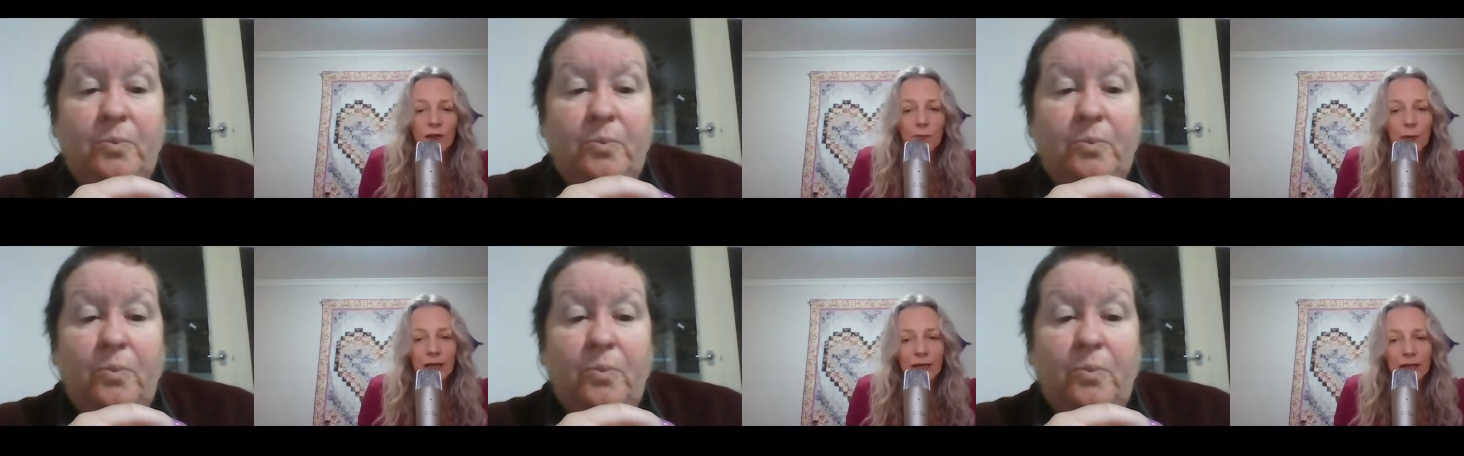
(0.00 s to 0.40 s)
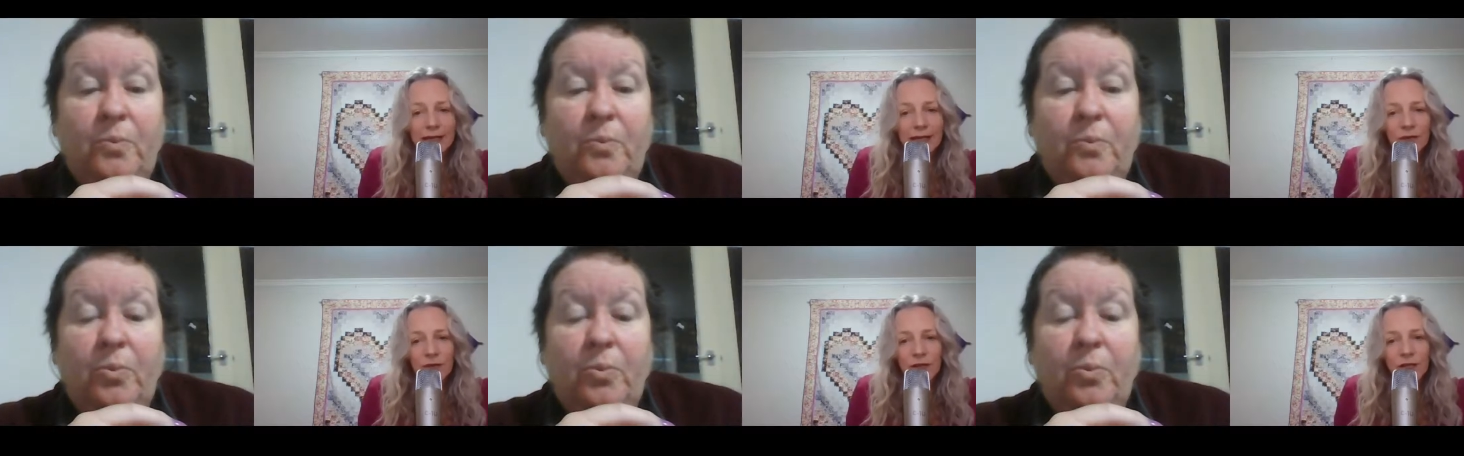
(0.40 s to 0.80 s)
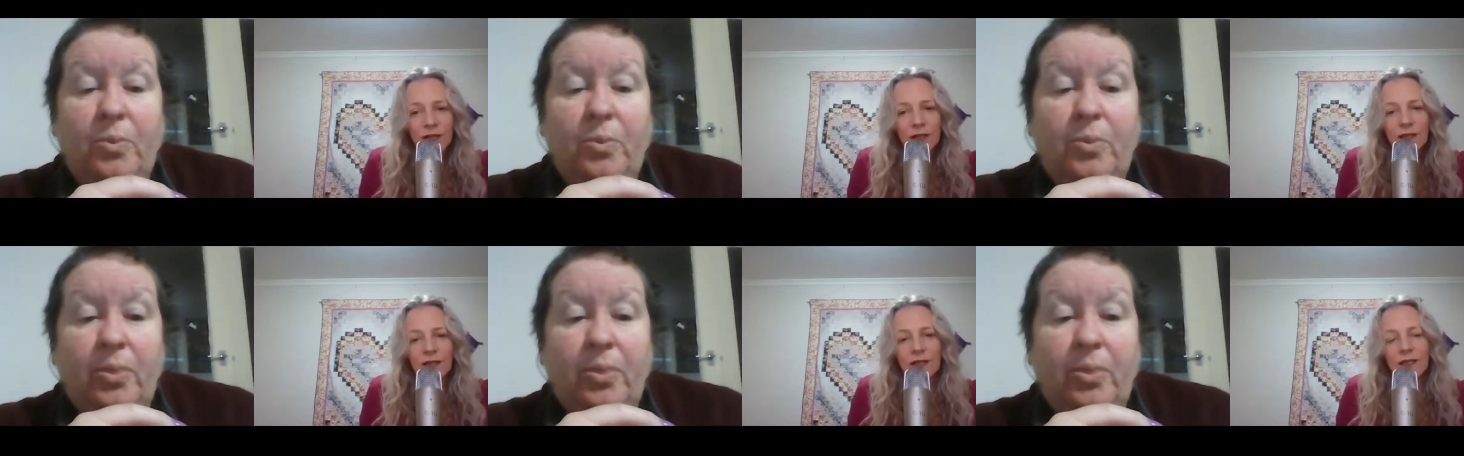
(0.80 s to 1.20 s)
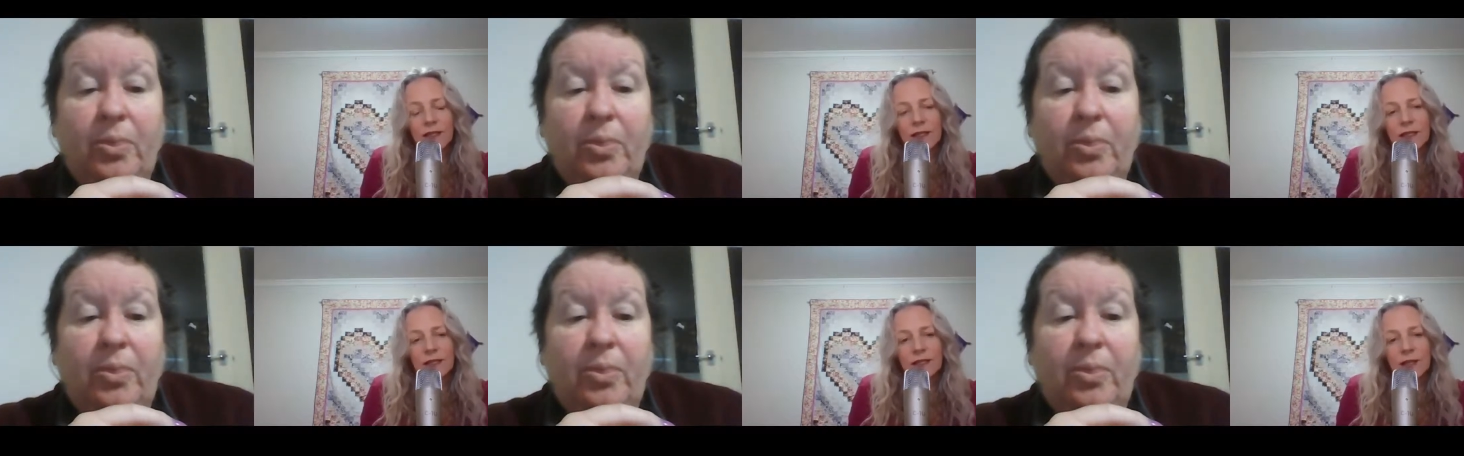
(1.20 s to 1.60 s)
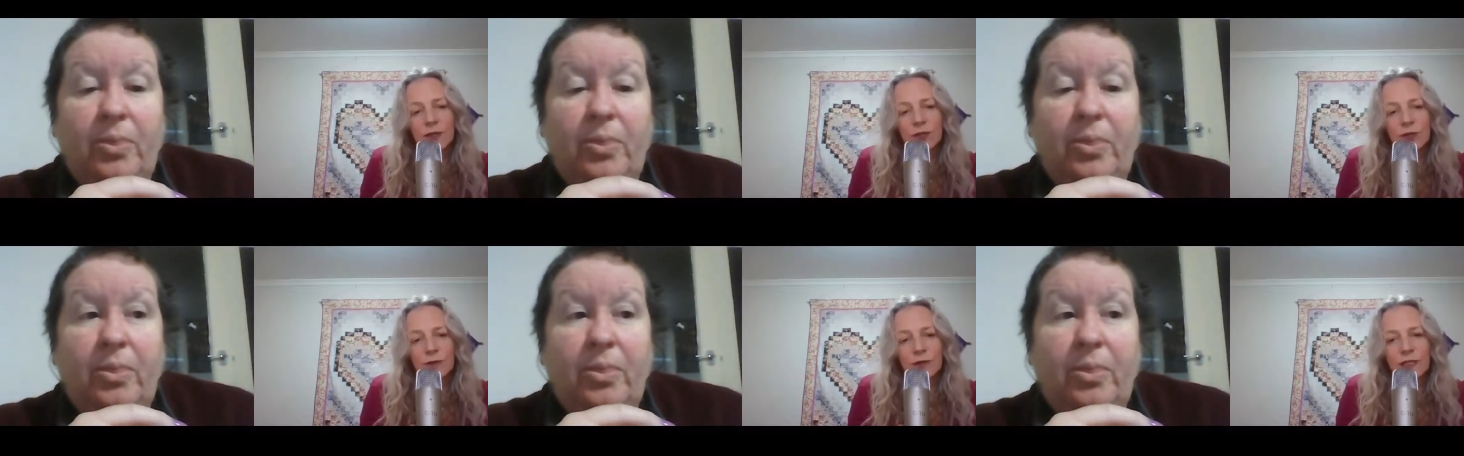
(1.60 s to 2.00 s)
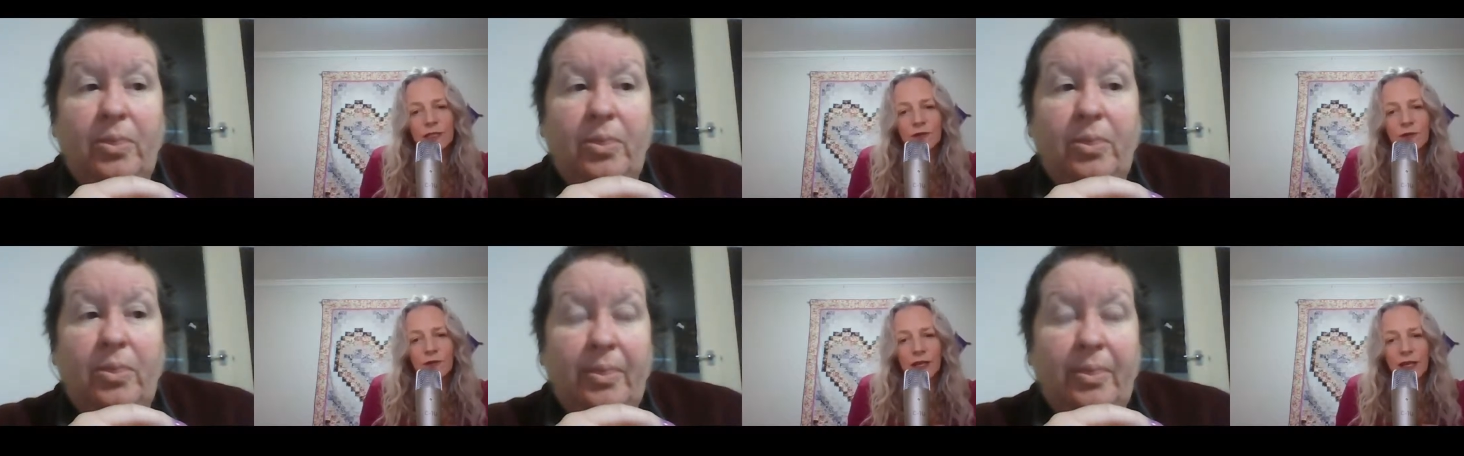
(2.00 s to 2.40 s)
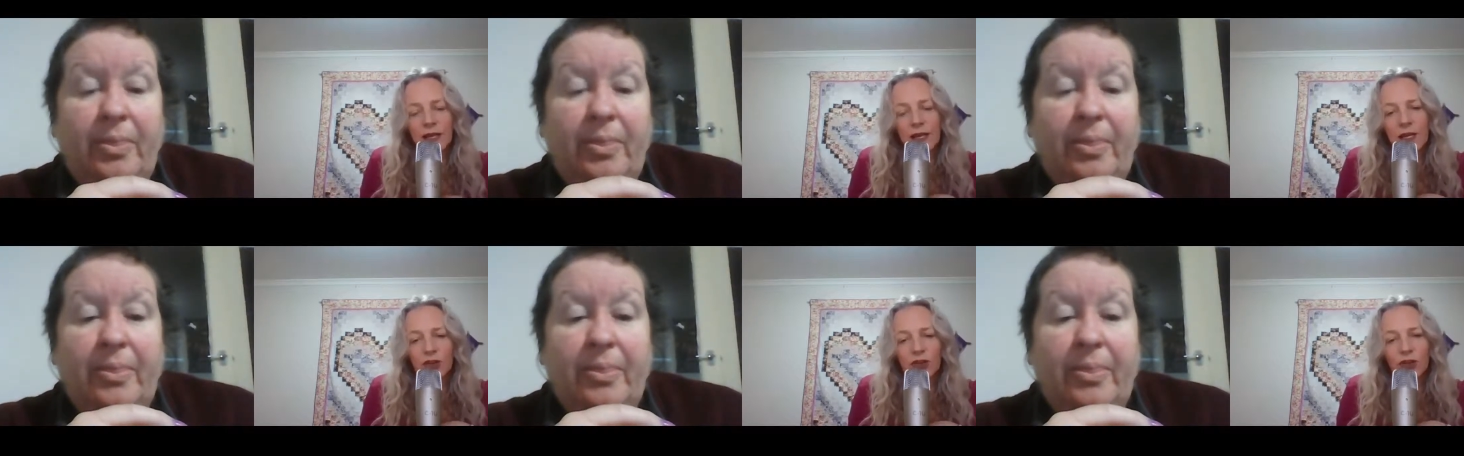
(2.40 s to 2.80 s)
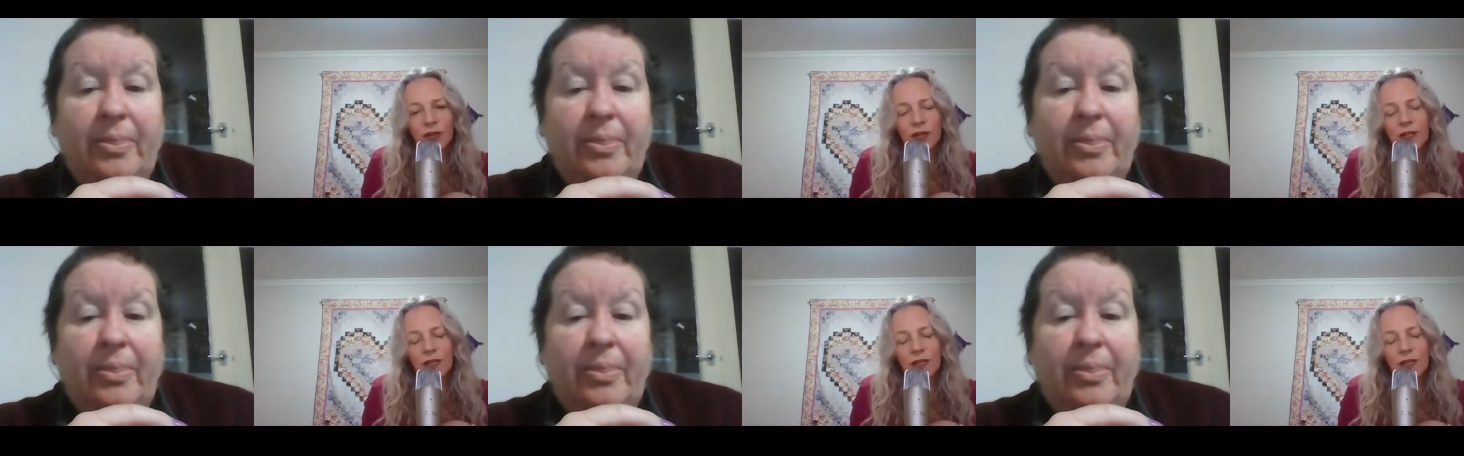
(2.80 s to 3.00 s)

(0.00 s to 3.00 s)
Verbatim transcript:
Speaker 1: believing that they're they're doing this for their country,